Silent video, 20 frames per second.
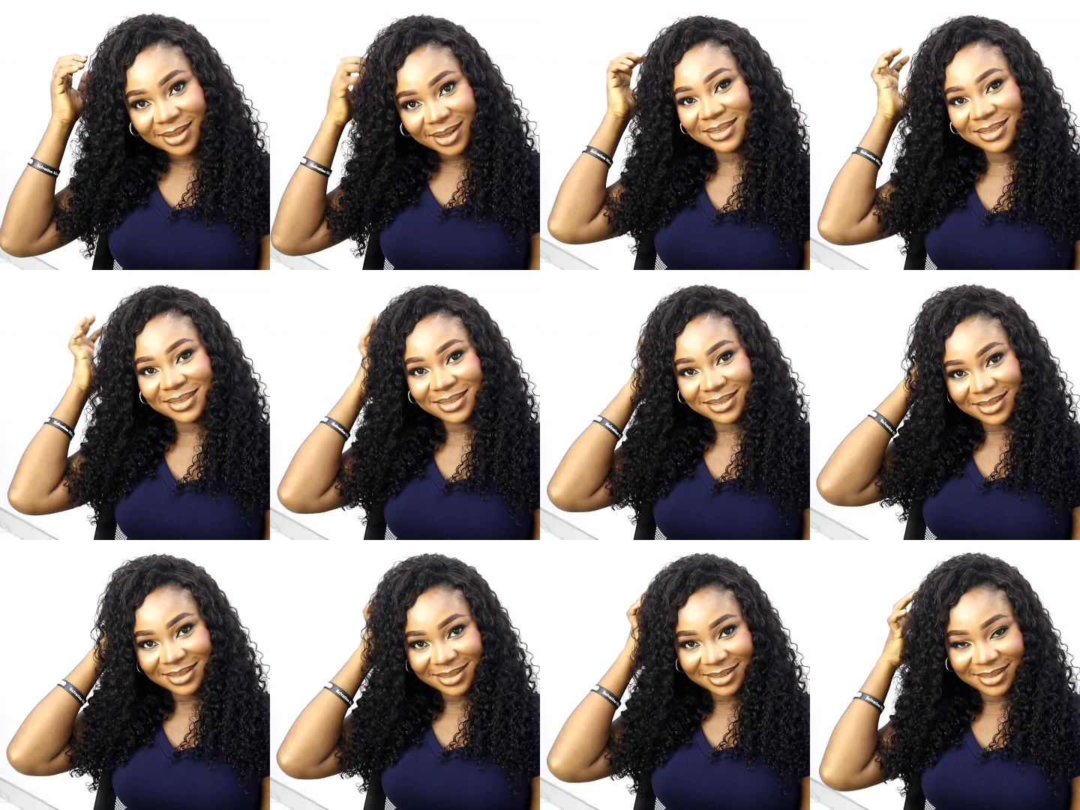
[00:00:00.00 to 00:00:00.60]

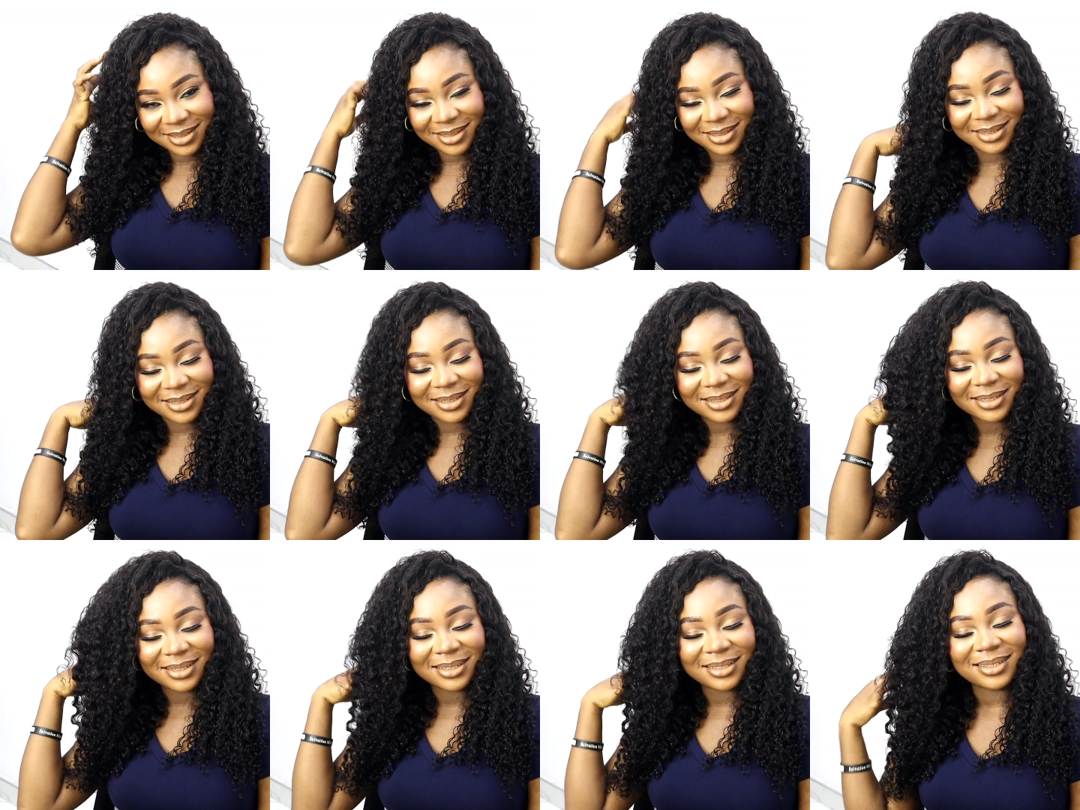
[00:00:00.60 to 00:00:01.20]
This is how
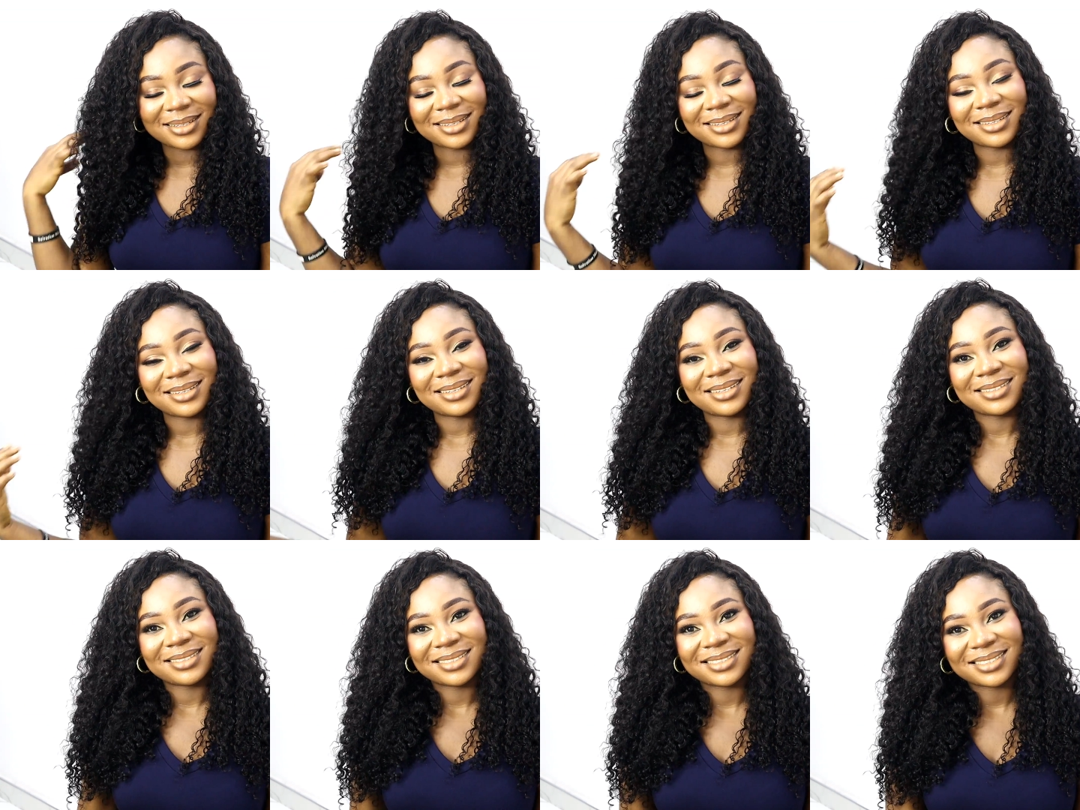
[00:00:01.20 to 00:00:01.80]
gorgeous this
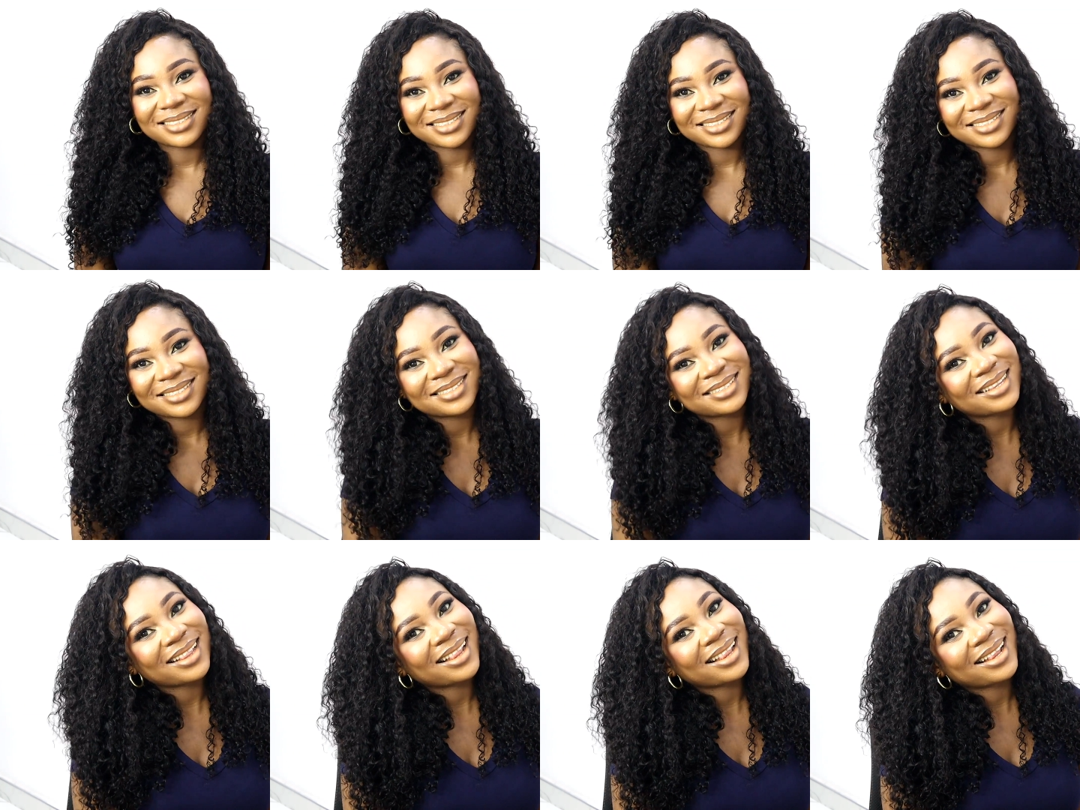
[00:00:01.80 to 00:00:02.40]
unit is
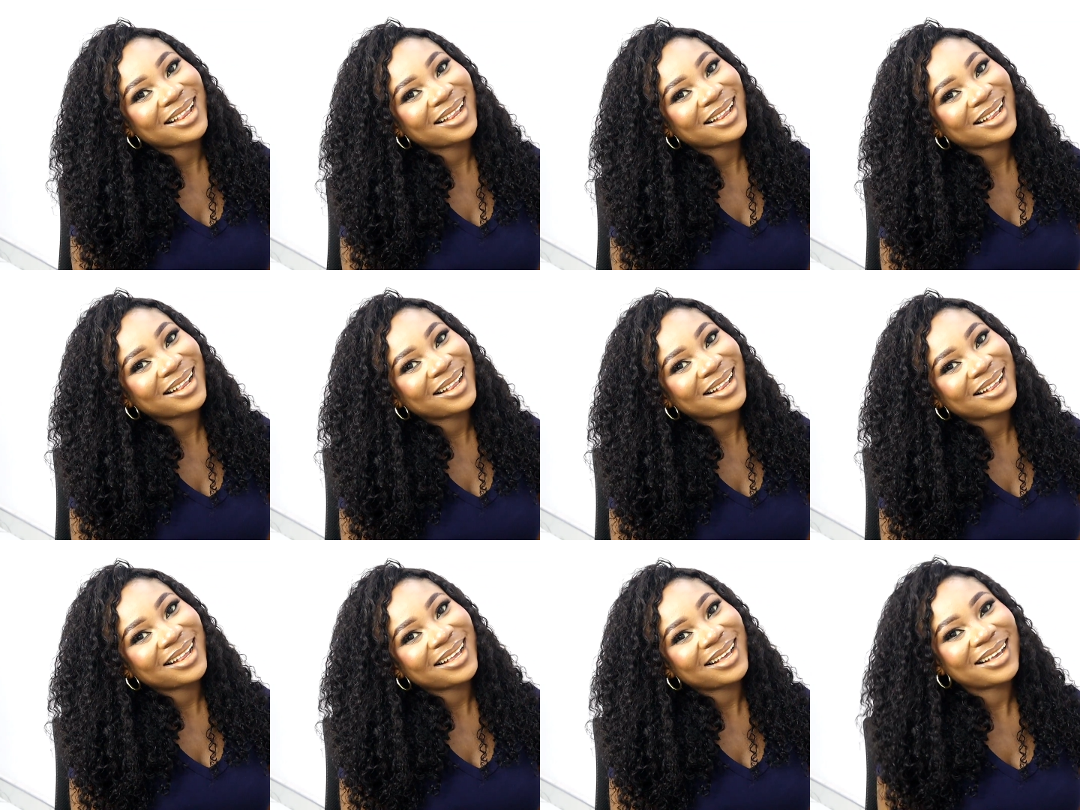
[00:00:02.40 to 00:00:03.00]
looking
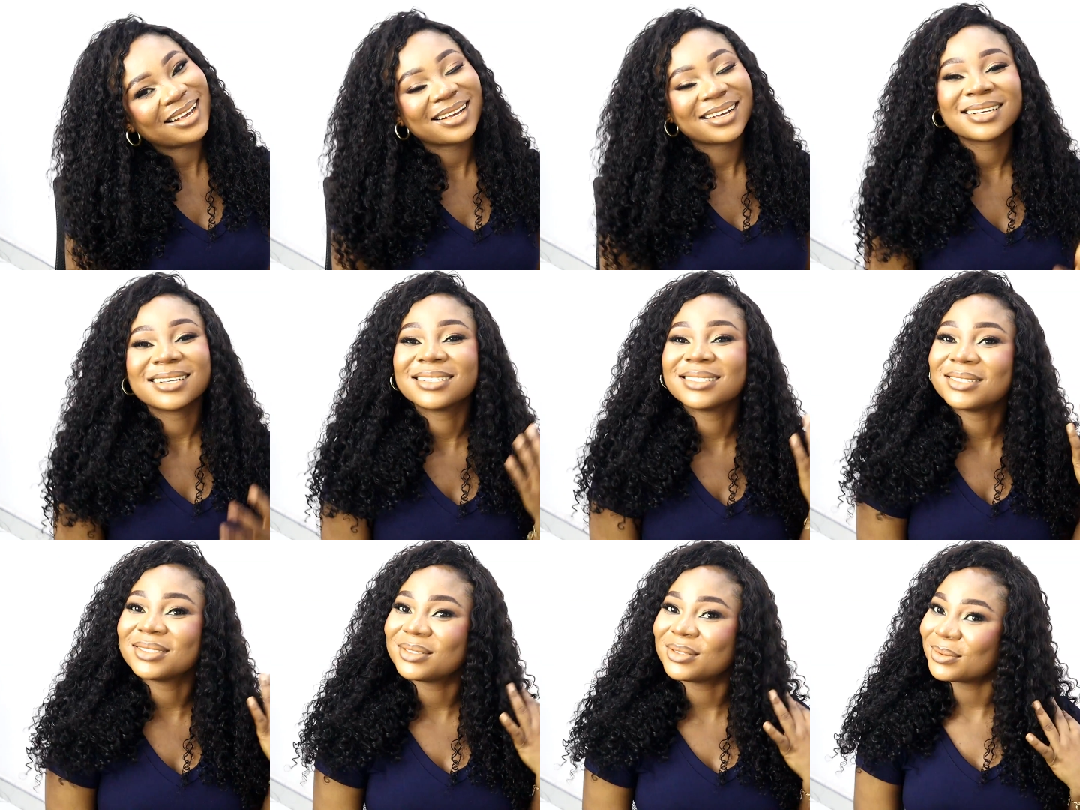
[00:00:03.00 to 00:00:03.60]
on me
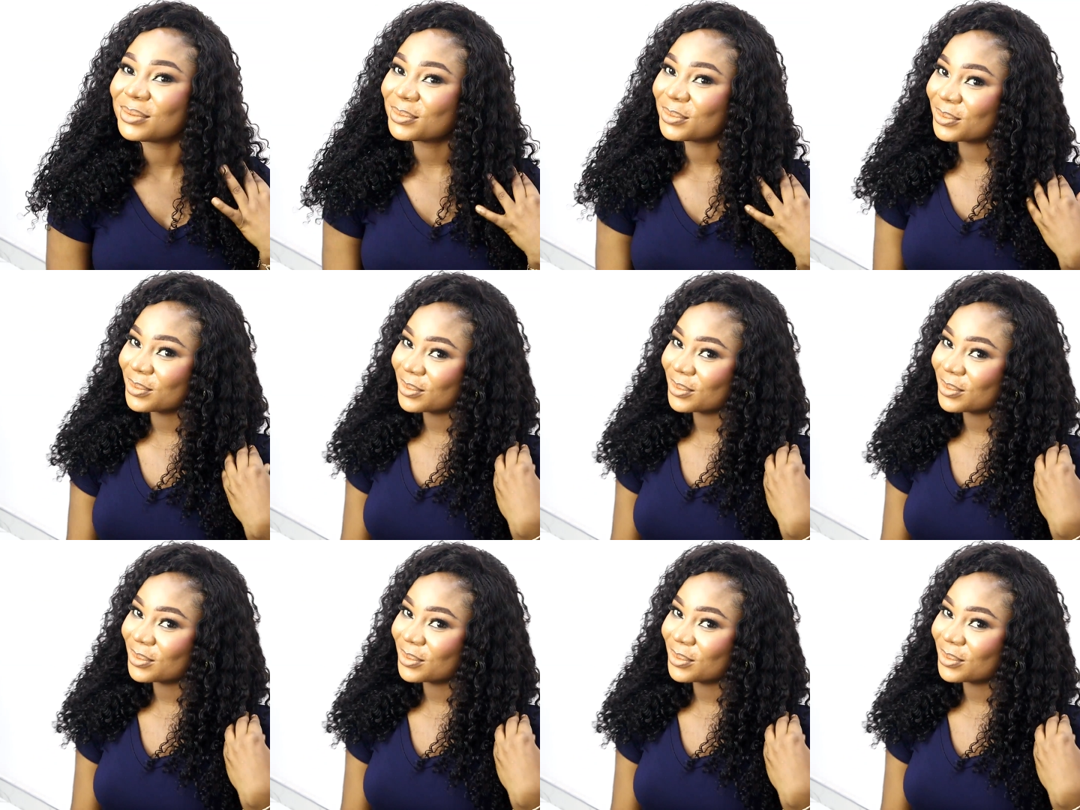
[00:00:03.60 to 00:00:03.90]
right